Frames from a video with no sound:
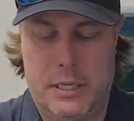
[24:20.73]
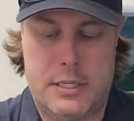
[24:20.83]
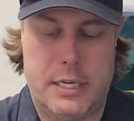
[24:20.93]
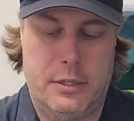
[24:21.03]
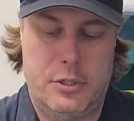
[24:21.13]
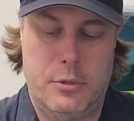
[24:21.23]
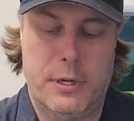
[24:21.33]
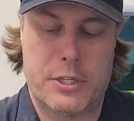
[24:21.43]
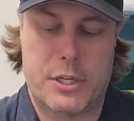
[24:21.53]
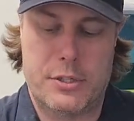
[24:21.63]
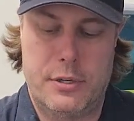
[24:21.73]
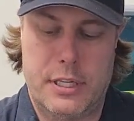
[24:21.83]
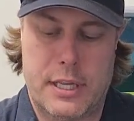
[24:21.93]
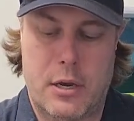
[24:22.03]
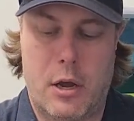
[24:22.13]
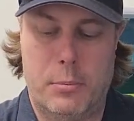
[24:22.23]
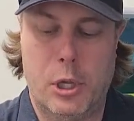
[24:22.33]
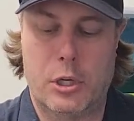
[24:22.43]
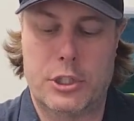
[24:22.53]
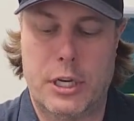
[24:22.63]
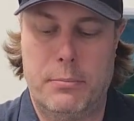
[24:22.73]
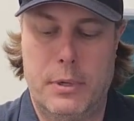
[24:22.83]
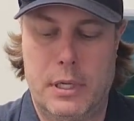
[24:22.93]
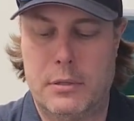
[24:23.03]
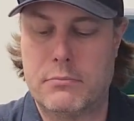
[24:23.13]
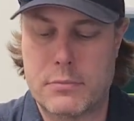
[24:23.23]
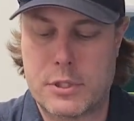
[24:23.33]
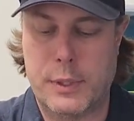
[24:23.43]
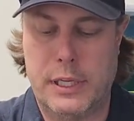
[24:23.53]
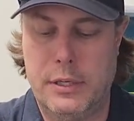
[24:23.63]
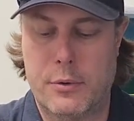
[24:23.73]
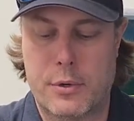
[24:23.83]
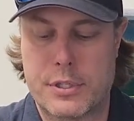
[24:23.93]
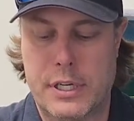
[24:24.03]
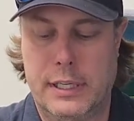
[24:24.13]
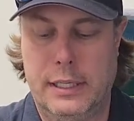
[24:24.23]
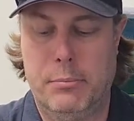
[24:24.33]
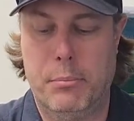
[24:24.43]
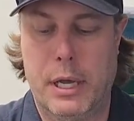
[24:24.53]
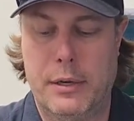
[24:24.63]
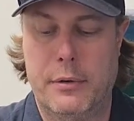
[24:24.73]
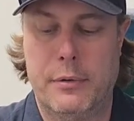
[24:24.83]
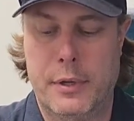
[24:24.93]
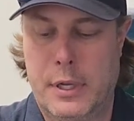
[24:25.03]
tightened too much because you get that oblong shape and squeaky or sticky button.